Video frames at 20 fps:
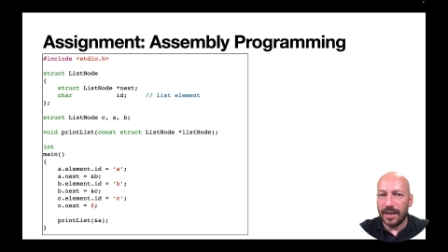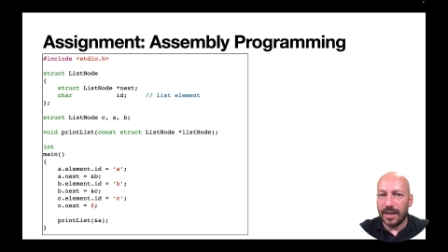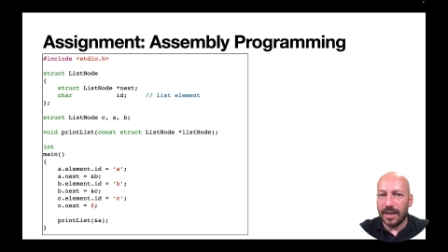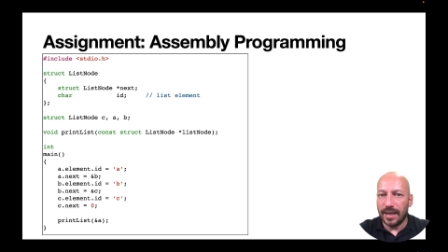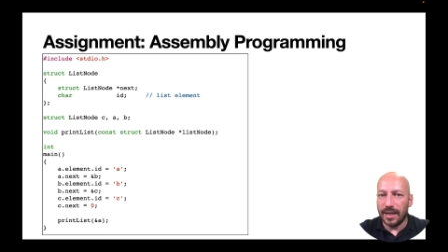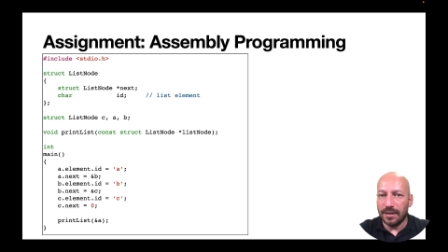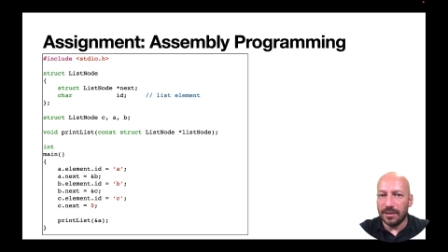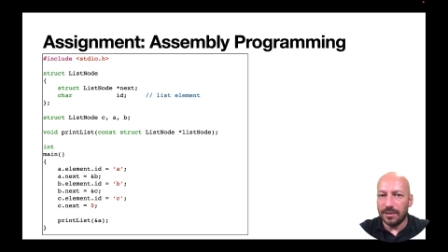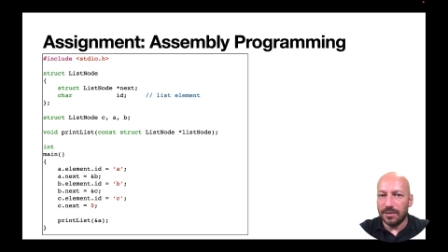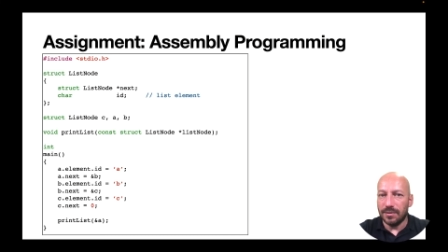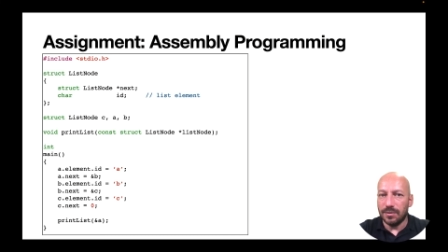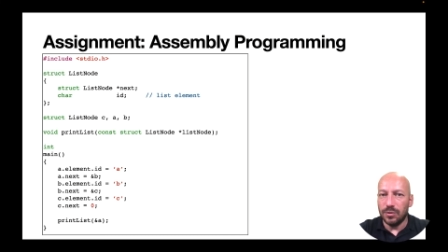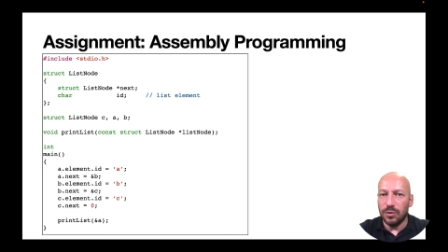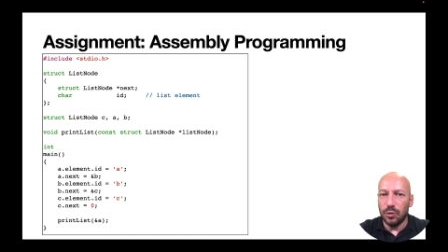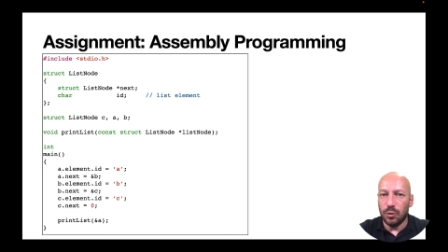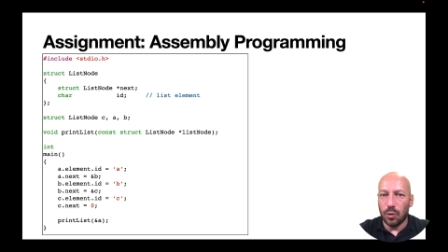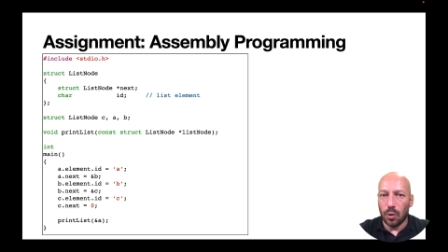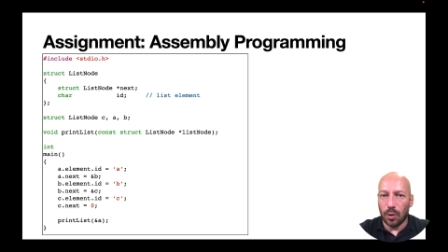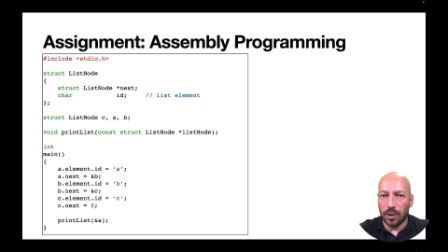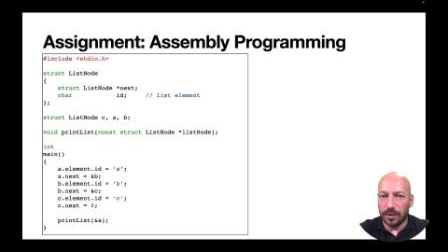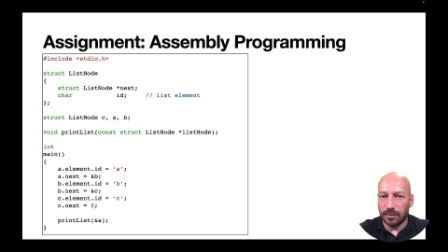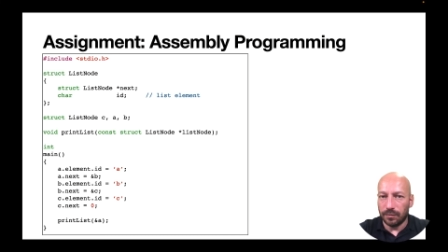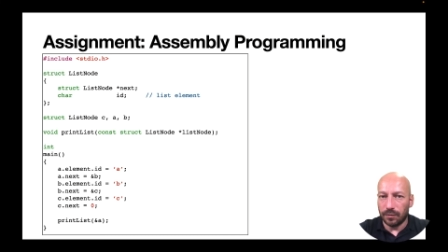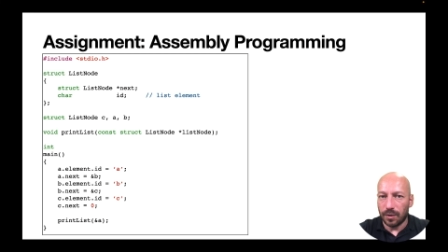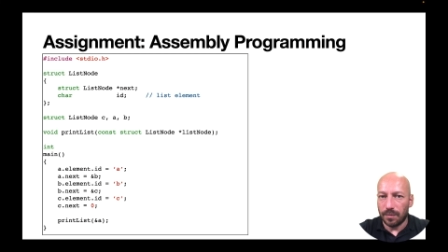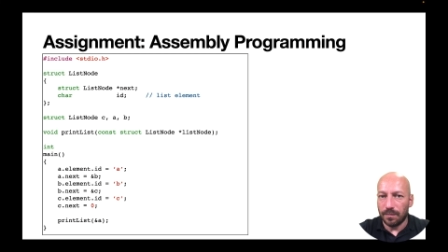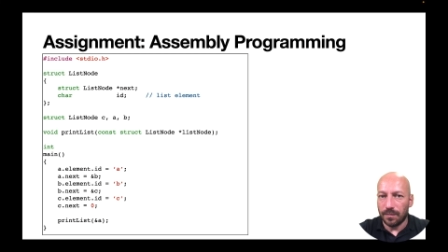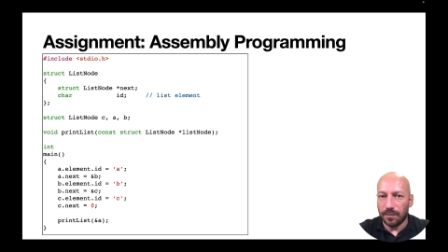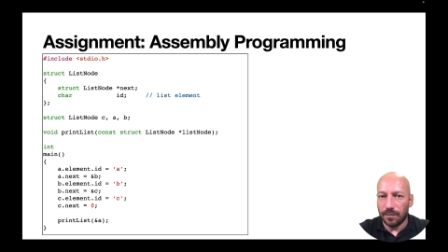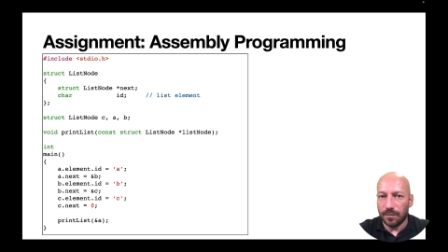and you call it
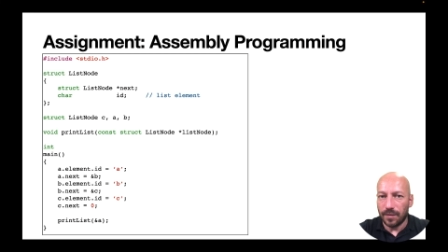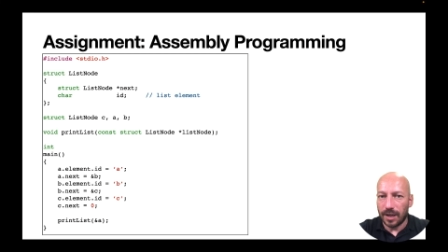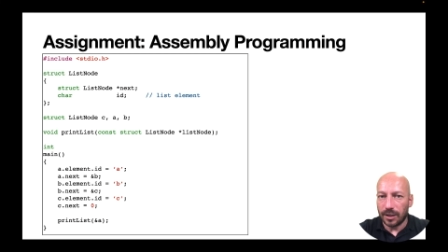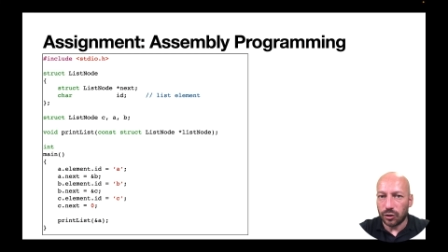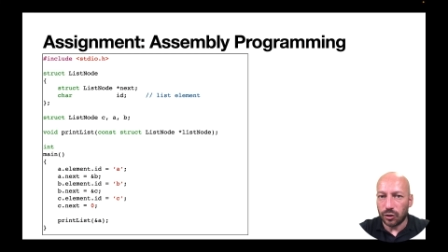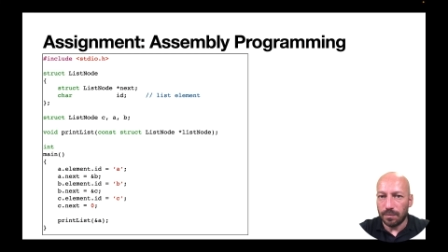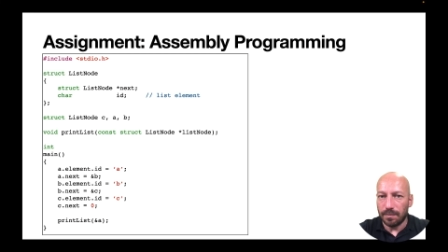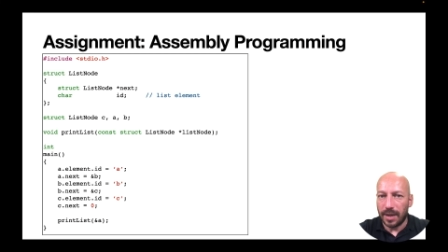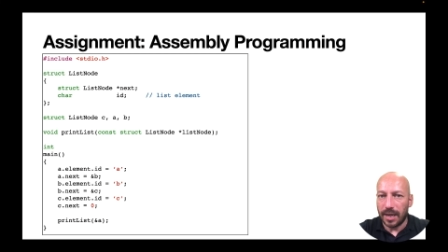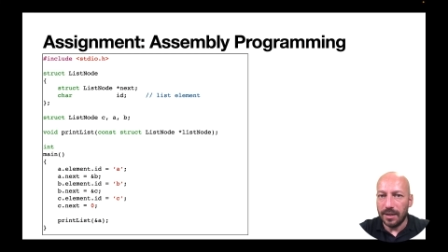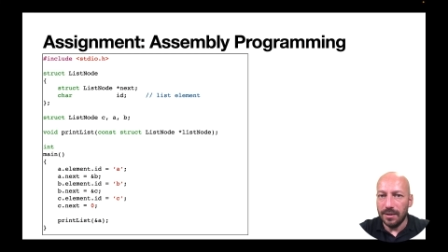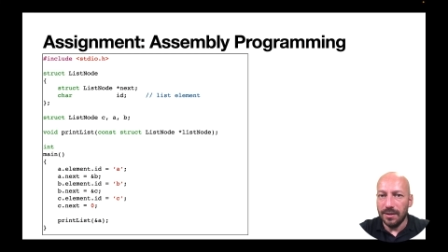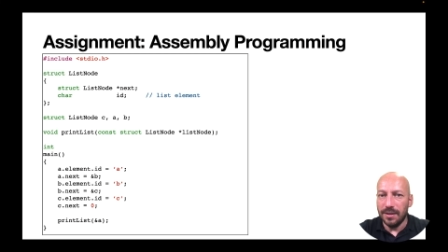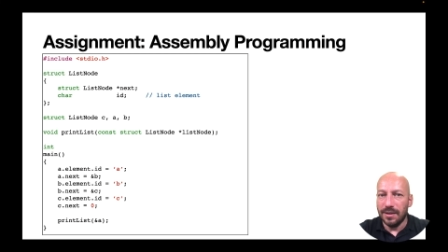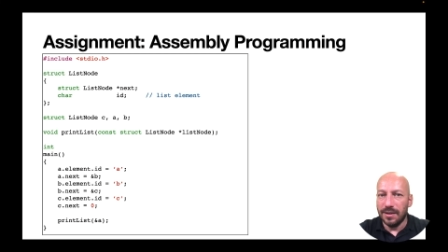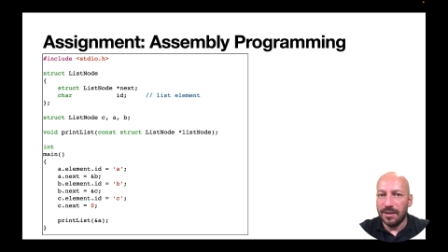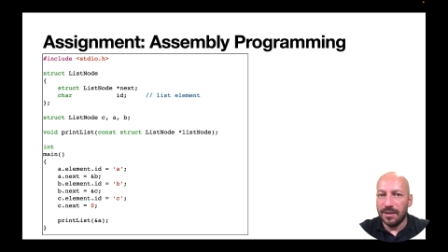from function main